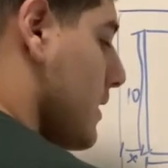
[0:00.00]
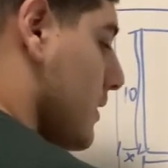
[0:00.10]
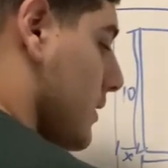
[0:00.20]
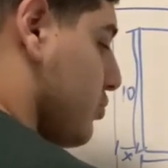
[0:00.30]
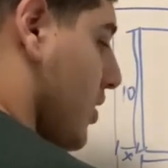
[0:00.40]

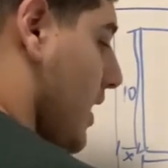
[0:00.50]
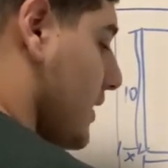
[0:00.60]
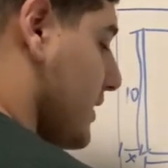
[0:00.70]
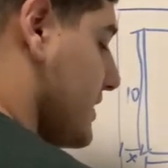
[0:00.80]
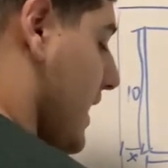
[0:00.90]
the
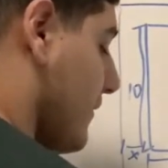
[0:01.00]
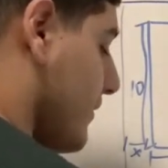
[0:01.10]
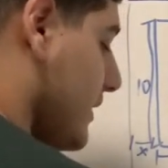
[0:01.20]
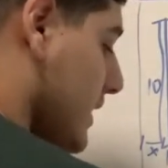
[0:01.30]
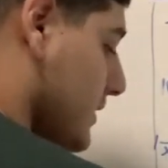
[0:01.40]
product
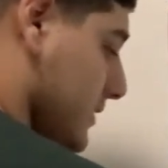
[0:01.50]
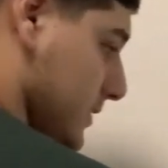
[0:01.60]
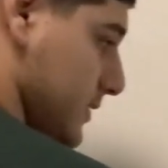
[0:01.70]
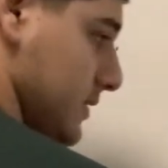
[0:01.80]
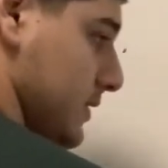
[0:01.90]
of this,
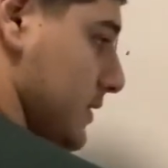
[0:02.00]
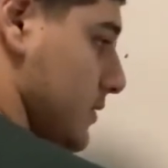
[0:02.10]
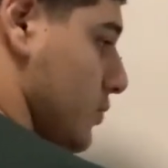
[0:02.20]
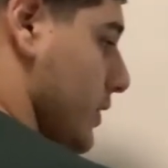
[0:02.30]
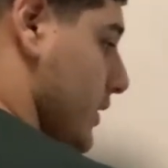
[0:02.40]

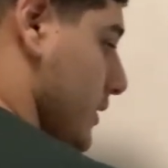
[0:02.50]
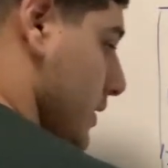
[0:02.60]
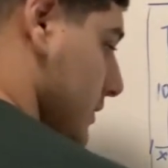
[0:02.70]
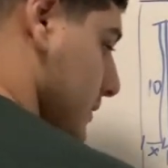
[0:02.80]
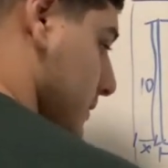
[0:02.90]
with
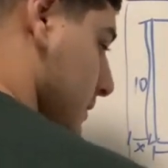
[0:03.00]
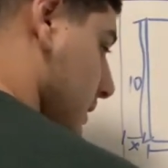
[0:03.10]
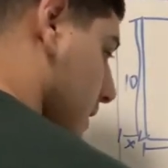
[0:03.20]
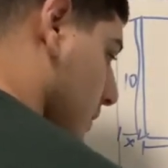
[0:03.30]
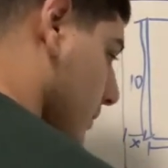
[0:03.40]

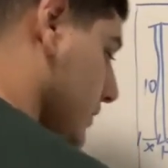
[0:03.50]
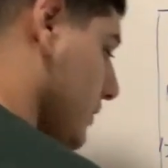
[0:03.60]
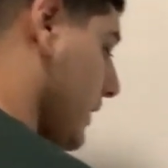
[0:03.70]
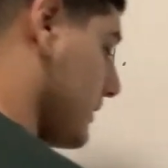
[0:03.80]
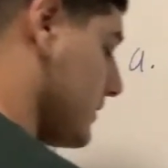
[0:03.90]

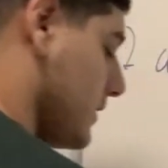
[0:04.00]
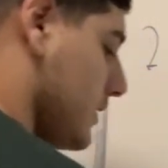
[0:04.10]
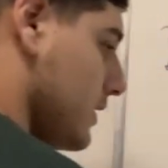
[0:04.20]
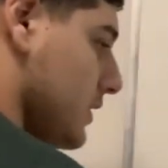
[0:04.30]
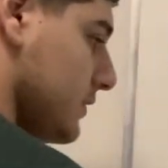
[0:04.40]
2x.
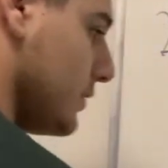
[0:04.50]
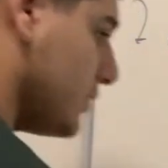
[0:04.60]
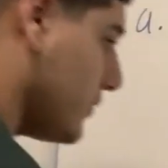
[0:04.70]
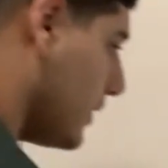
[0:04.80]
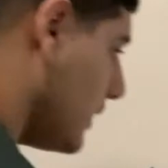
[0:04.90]
So it's really